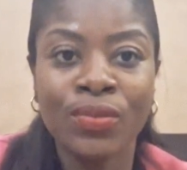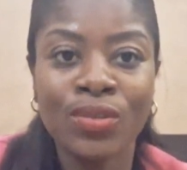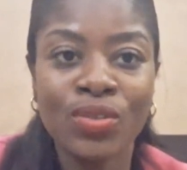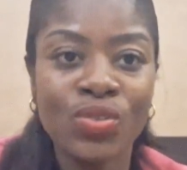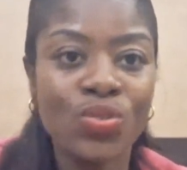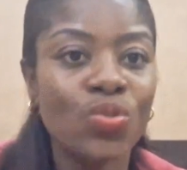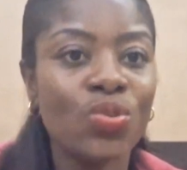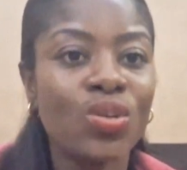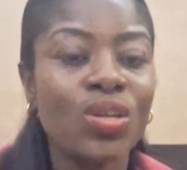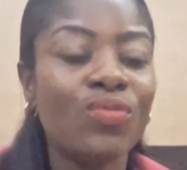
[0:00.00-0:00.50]

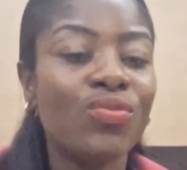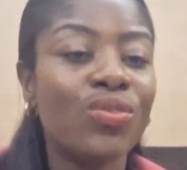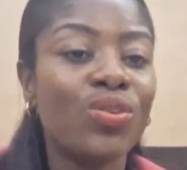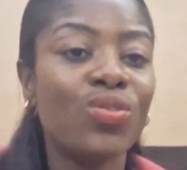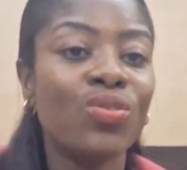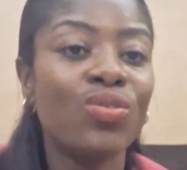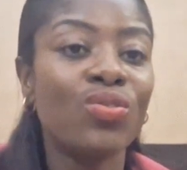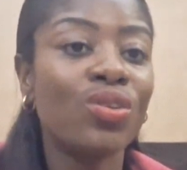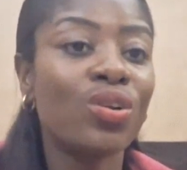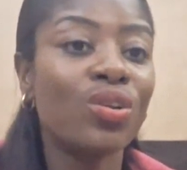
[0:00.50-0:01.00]
So if
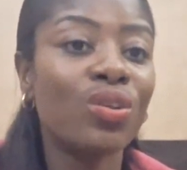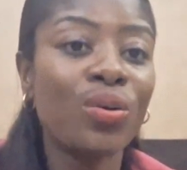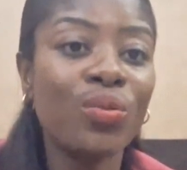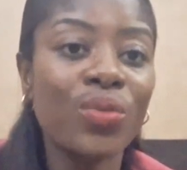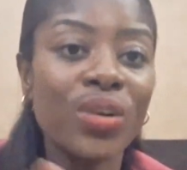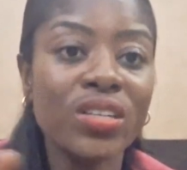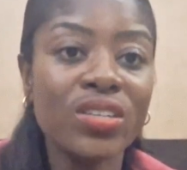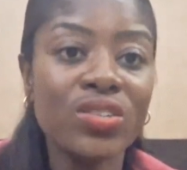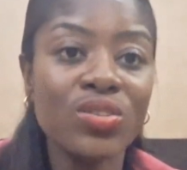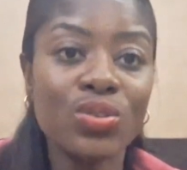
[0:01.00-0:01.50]
you're
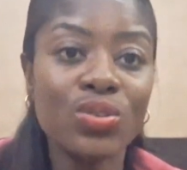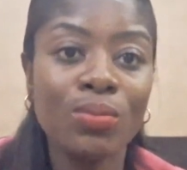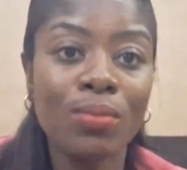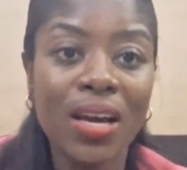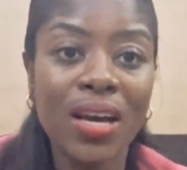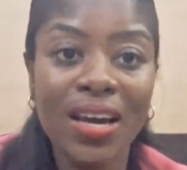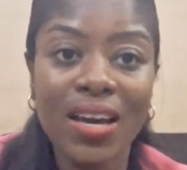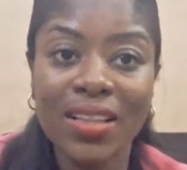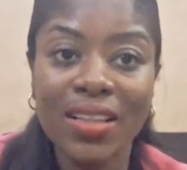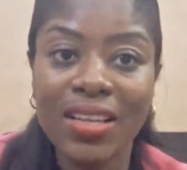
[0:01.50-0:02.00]
not ready to
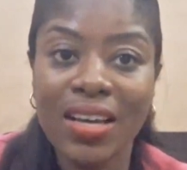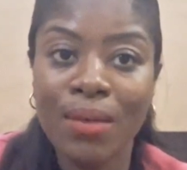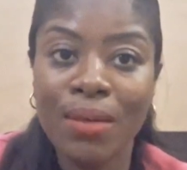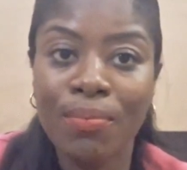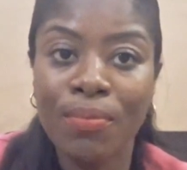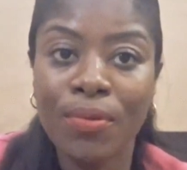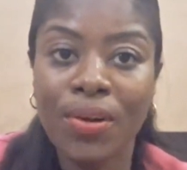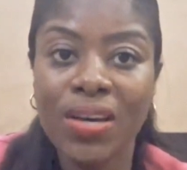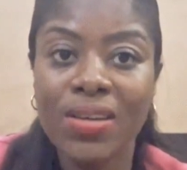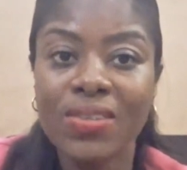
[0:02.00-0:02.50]
buy at their
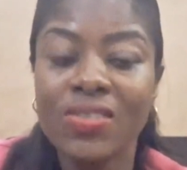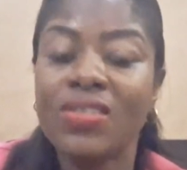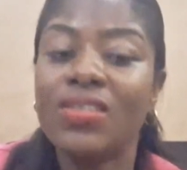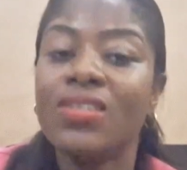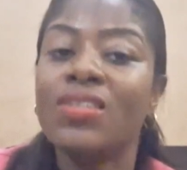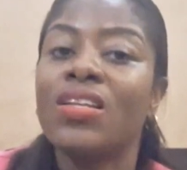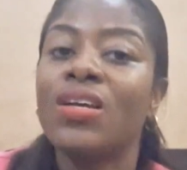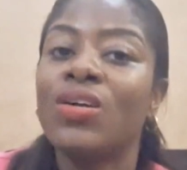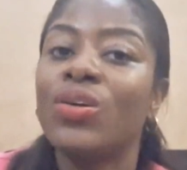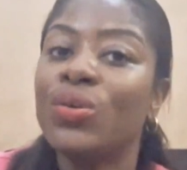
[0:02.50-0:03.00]
price,
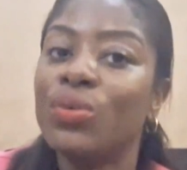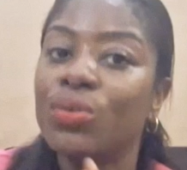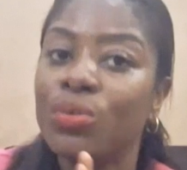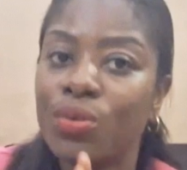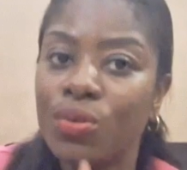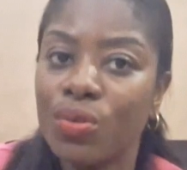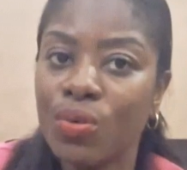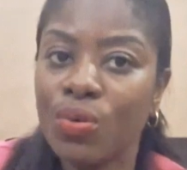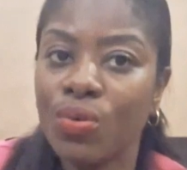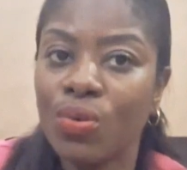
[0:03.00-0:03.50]
they tell you,
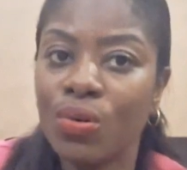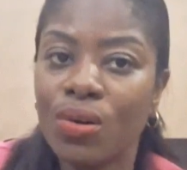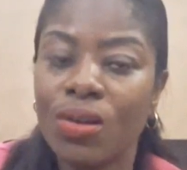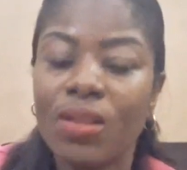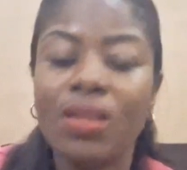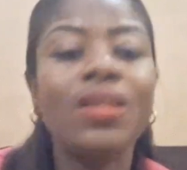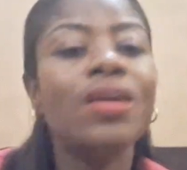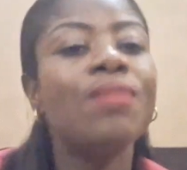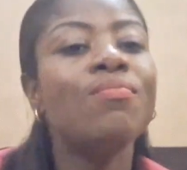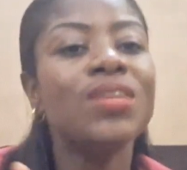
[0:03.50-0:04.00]
go,
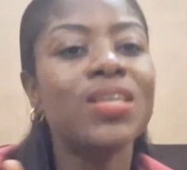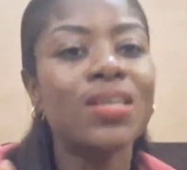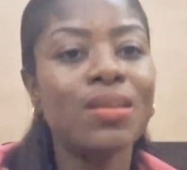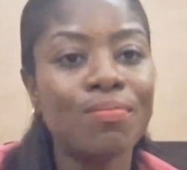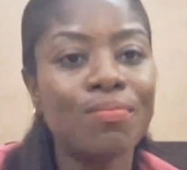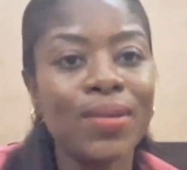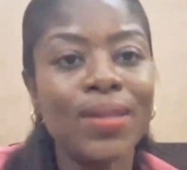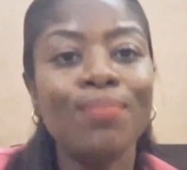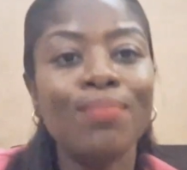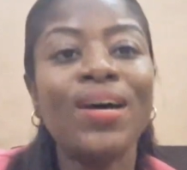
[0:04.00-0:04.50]
let me
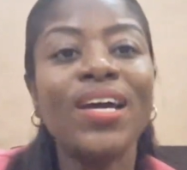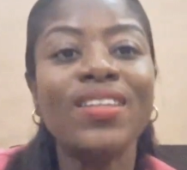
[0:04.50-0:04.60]
keep it.